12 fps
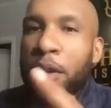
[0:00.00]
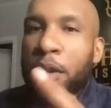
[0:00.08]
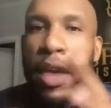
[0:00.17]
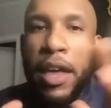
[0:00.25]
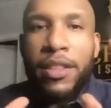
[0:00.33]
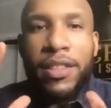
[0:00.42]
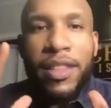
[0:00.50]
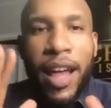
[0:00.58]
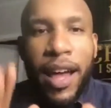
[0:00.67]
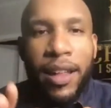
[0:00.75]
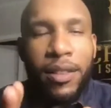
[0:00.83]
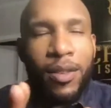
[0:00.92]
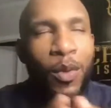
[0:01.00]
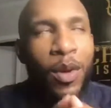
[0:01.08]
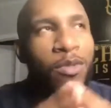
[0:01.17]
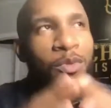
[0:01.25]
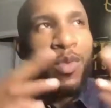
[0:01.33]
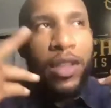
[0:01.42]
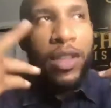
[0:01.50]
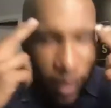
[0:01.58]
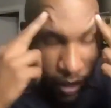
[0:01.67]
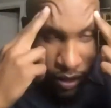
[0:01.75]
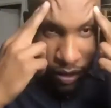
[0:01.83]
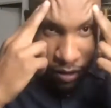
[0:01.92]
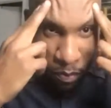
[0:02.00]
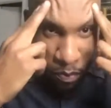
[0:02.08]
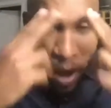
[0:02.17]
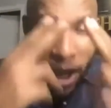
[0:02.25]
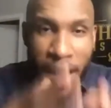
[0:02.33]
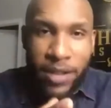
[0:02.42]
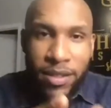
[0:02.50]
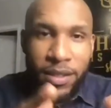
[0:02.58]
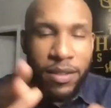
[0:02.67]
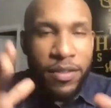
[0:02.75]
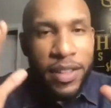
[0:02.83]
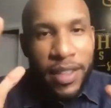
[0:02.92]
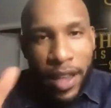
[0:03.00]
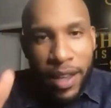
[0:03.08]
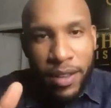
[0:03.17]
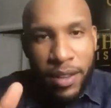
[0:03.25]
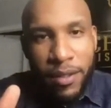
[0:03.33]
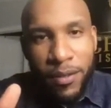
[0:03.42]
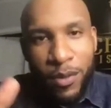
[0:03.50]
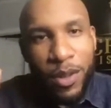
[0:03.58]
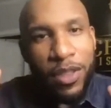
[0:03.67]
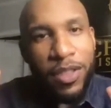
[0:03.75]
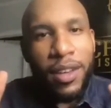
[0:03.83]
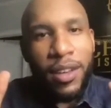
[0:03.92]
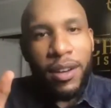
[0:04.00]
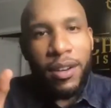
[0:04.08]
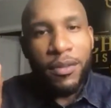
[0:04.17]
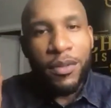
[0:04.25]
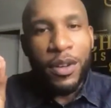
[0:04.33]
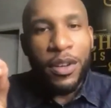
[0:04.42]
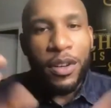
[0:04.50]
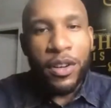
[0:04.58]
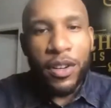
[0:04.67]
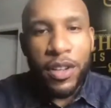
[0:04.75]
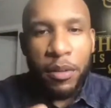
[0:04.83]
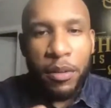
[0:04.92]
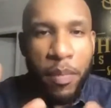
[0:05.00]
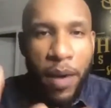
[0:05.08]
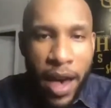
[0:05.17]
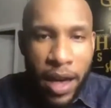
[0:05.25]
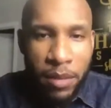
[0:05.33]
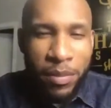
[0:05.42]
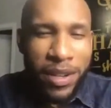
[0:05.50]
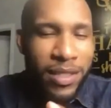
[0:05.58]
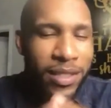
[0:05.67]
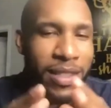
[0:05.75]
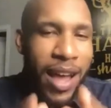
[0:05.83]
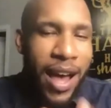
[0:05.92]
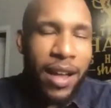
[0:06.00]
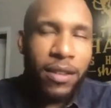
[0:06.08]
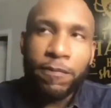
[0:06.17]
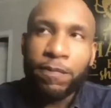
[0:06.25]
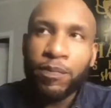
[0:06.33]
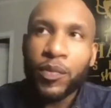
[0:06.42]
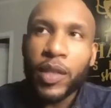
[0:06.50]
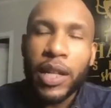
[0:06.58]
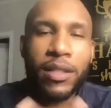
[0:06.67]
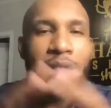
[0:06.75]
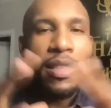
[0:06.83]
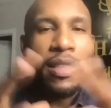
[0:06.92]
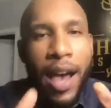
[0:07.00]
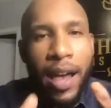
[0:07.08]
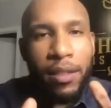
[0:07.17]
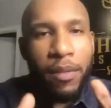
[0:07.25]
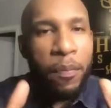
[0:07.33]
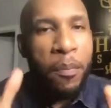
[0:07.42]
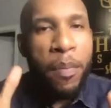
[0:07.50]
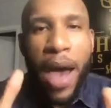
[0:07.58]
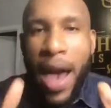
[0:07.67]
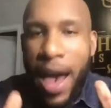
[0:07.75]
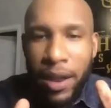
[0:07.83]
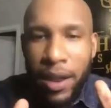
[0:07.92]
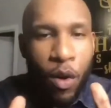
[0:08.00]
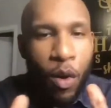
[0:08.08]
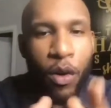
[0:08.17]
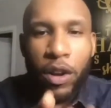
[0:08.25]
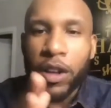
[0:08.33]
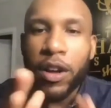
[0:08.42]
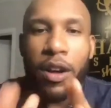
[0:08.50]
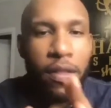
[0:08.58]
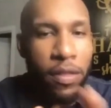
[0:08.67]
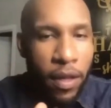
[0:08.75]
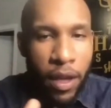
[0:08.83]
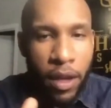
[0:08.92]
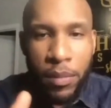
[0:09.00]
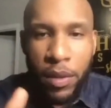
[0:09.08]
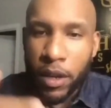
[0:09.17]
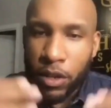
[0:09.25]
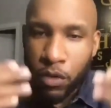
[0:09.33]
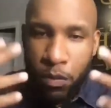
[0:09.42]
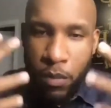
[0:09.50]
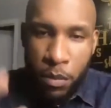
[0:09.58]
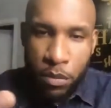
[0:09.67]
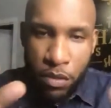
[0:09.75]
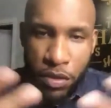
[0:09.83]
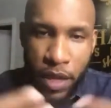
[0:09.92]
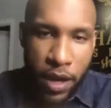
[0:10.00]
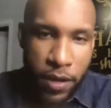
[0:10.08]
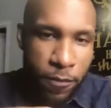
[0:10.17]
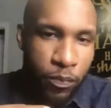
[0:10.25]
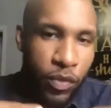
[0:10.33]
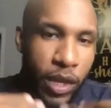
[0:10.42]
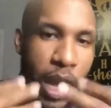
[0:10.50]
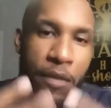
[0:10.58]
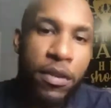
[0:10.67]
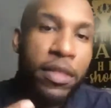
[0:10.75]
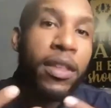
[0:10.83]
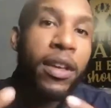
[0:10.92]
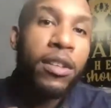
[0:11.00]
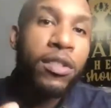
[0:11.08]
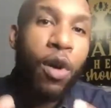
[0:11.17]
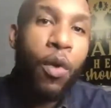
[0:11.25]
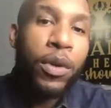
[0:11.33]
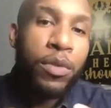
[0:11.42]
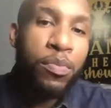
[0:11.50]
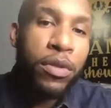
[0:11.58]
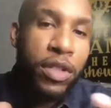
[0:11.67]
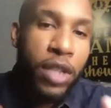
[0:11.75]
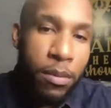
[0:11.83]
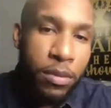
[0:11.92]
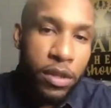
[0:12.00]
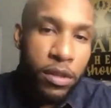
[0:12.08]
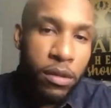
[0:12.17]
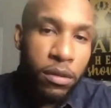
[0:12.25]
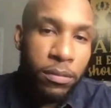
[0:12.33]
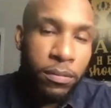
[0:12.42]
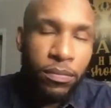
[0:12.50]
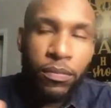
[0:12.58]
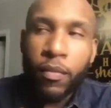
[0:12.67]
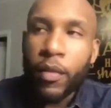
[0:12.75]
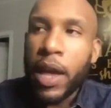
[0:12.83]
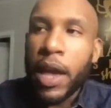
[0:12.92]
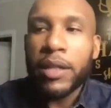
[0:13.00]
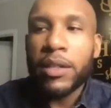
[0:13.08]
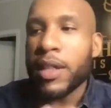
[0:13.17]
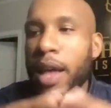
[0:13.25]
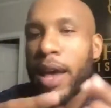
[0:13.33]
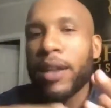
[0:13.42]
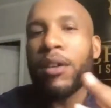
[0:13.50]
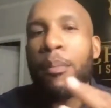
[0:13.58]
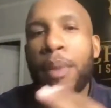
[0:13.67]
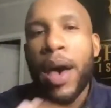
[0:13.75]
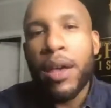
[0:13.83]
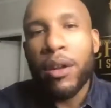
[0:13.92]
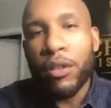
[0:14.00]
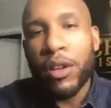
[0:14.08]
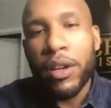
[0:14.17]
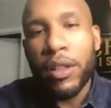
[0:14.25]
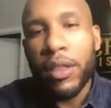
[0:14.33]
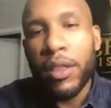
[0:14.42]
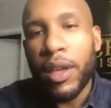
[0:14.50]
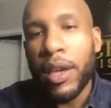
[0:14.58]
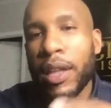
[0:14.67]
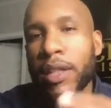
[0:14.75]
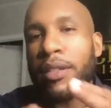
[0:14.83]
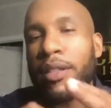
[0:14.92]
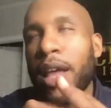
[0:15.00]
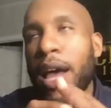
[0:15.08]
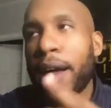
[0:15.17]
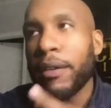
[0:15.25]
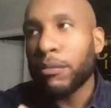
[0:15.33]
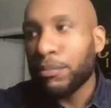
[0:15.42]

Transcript: it's not when we think of positive and negative, we think of good and bad, but it's not it's not bad or a good thing because remember that everything is always perception. It's not a bad or good thing. It's not